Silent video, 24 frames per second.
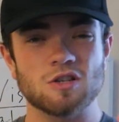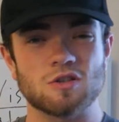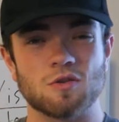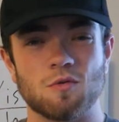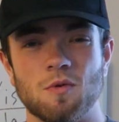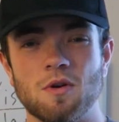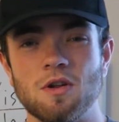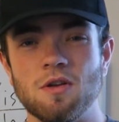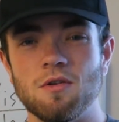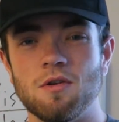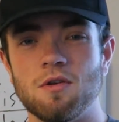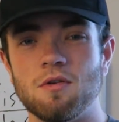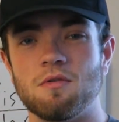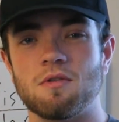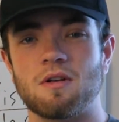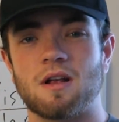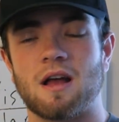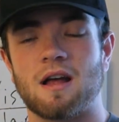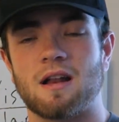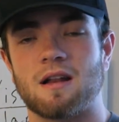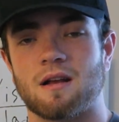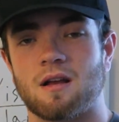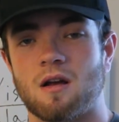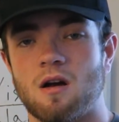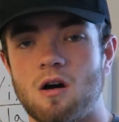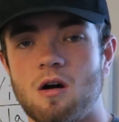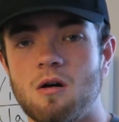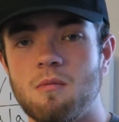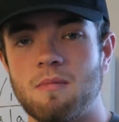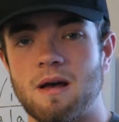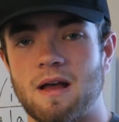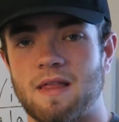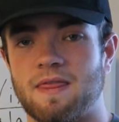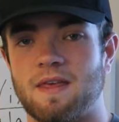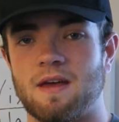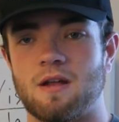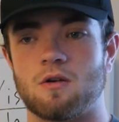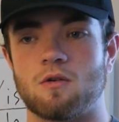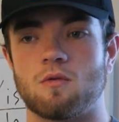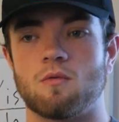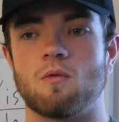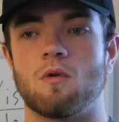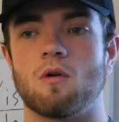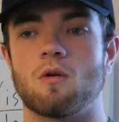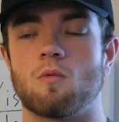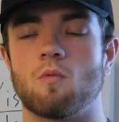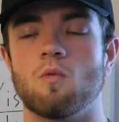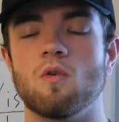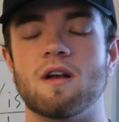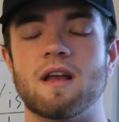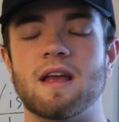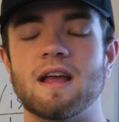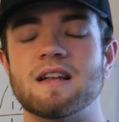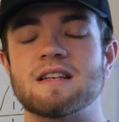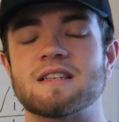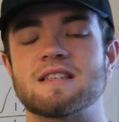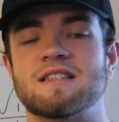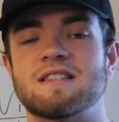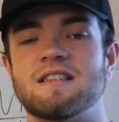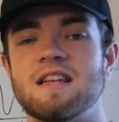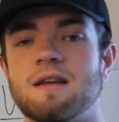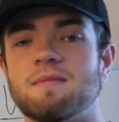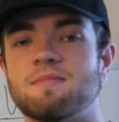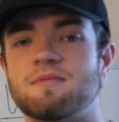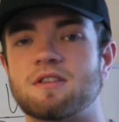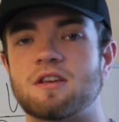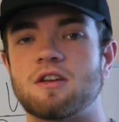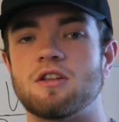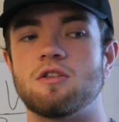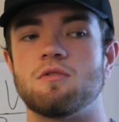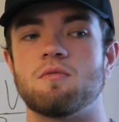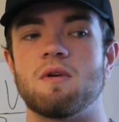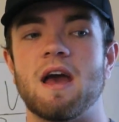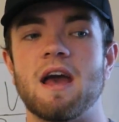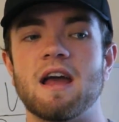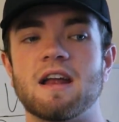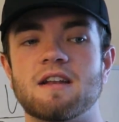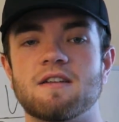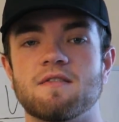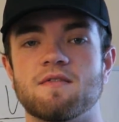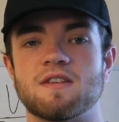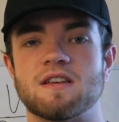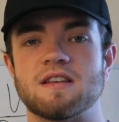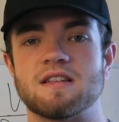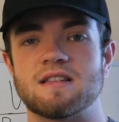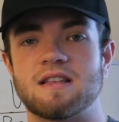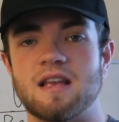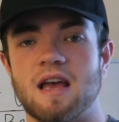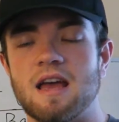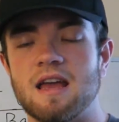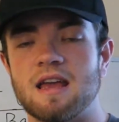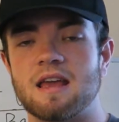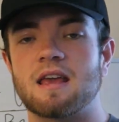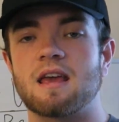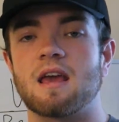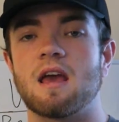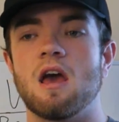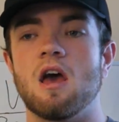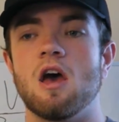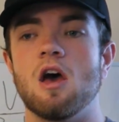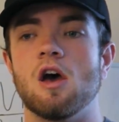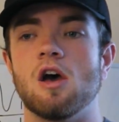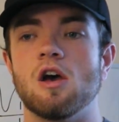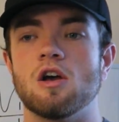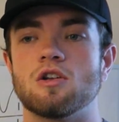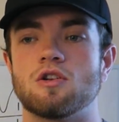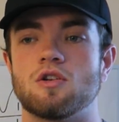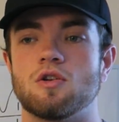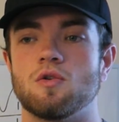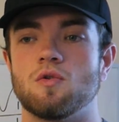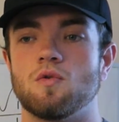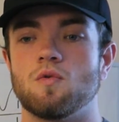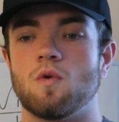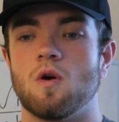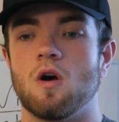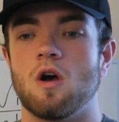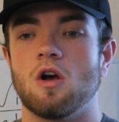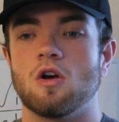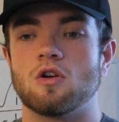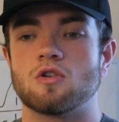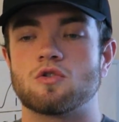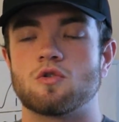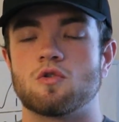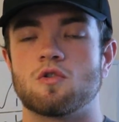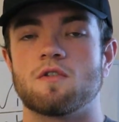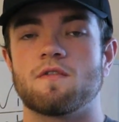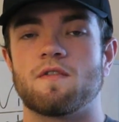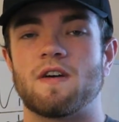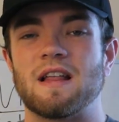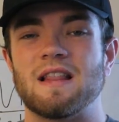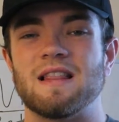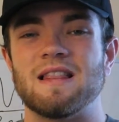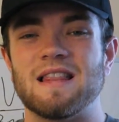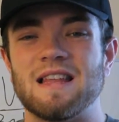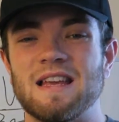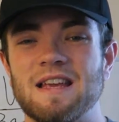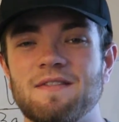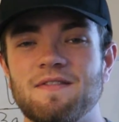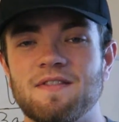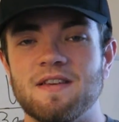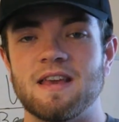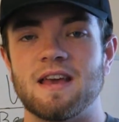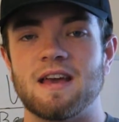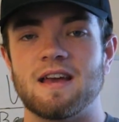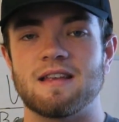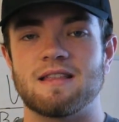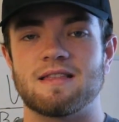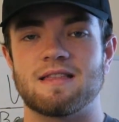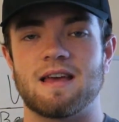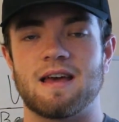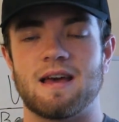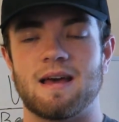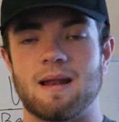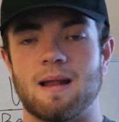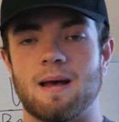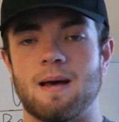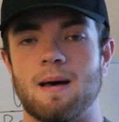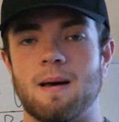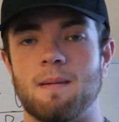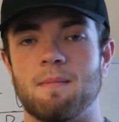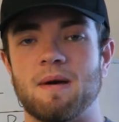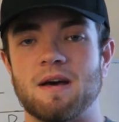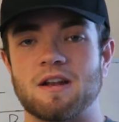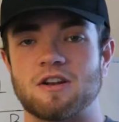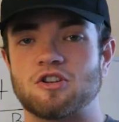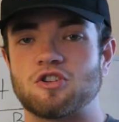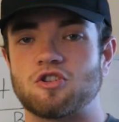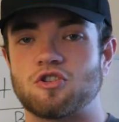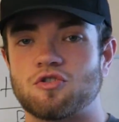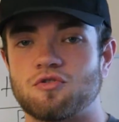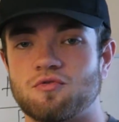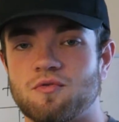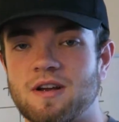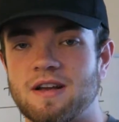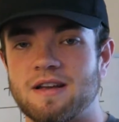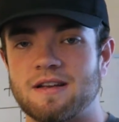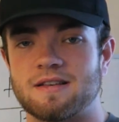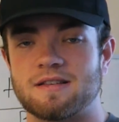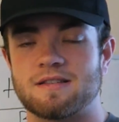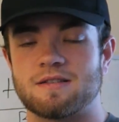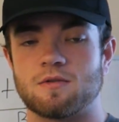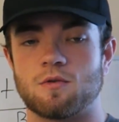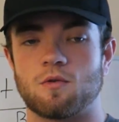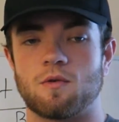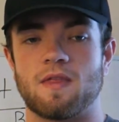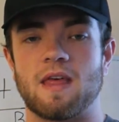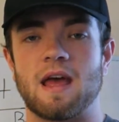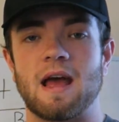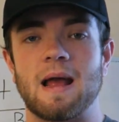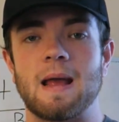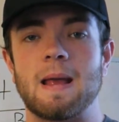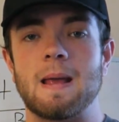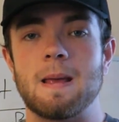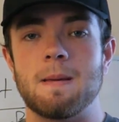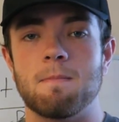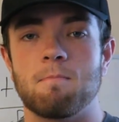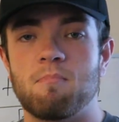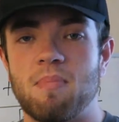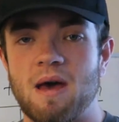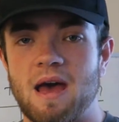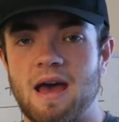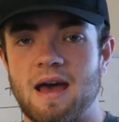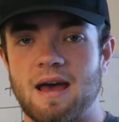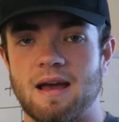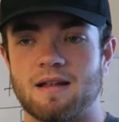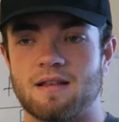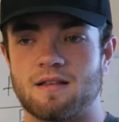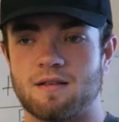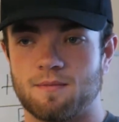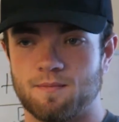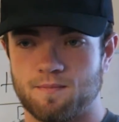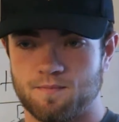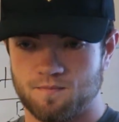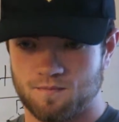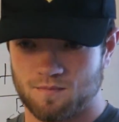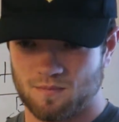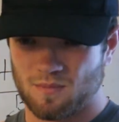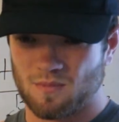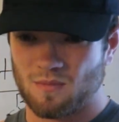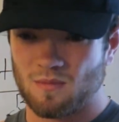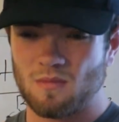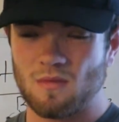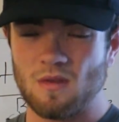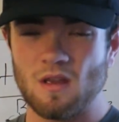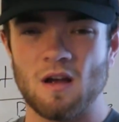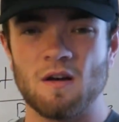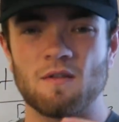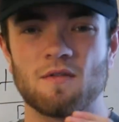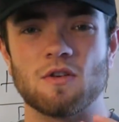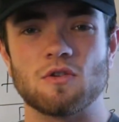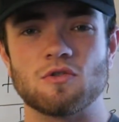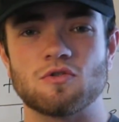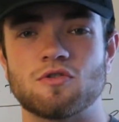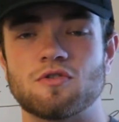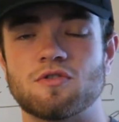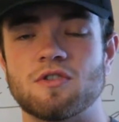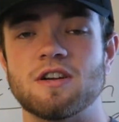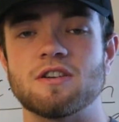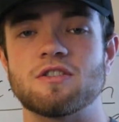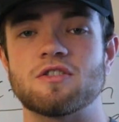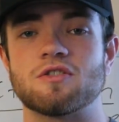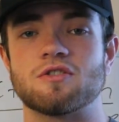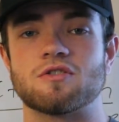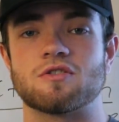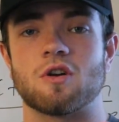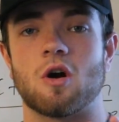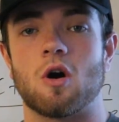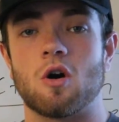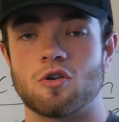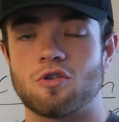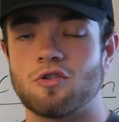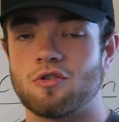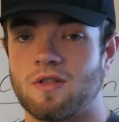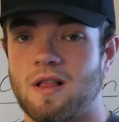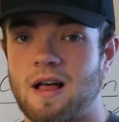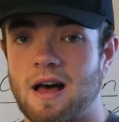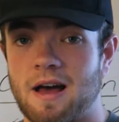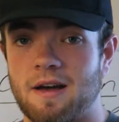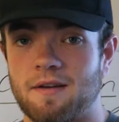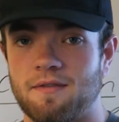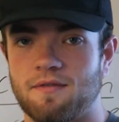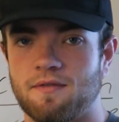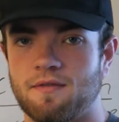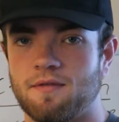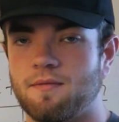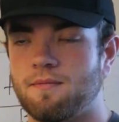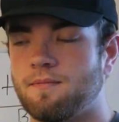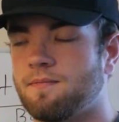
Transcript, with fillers: So what do you do to kind of combat that or, or what kind of steps can you actively take to sort of alleviate that amount of stress or that impact of those stressors on your life?